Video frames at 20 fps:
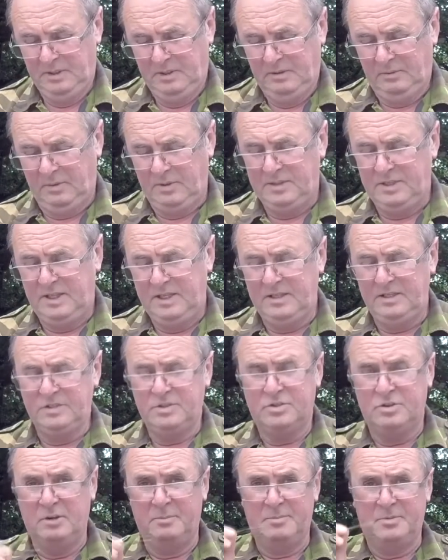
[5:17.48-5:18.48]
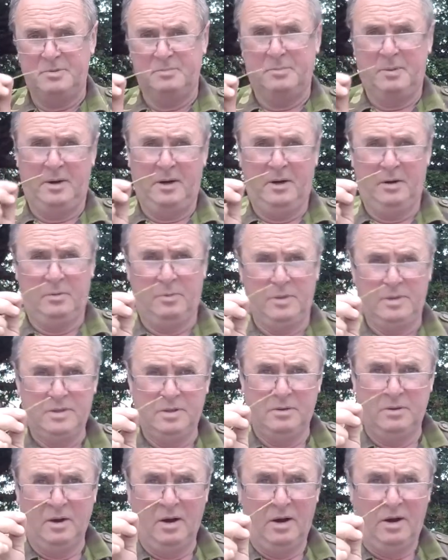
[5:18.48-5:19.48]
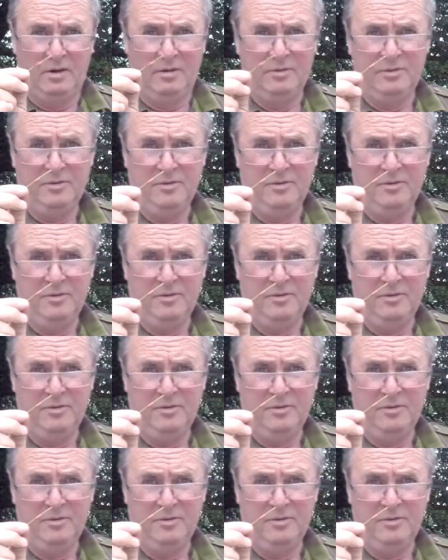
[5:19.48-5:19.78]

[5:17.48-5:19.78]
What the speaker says: we take the strips of bark we took off